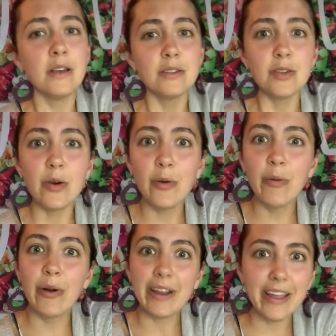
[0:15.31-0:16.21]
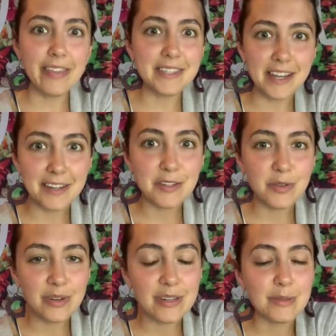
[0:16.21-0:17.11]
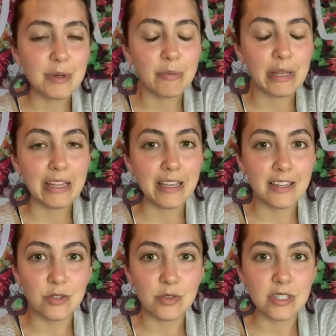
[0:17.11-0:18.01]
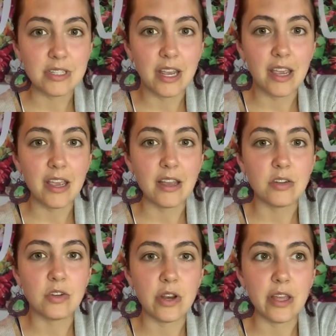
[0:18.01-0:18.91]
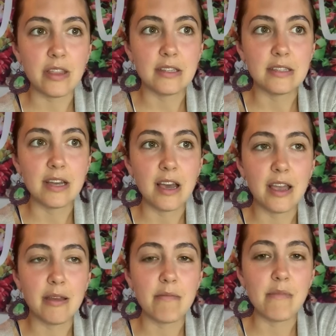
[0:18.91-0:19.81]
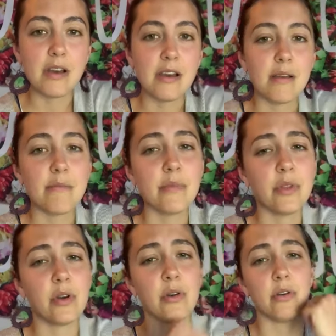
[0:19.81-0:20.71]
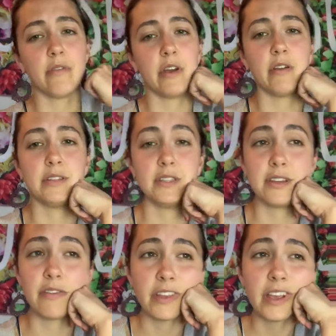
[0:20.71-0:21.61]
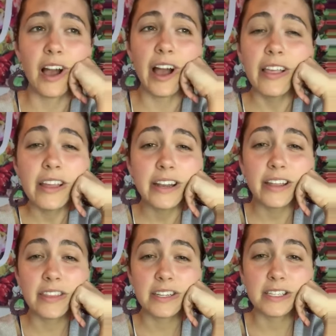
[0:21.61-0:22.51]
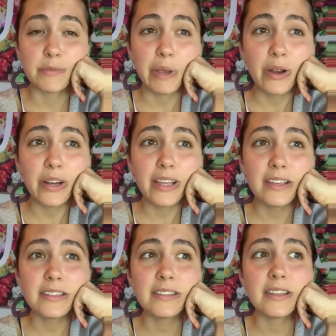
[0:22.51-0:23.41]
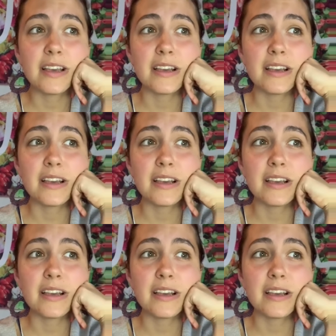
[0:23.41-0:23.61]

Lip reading: So working at the Tenants Union has been really interesting during this time. The coronavirus is definitely highlighting the disparities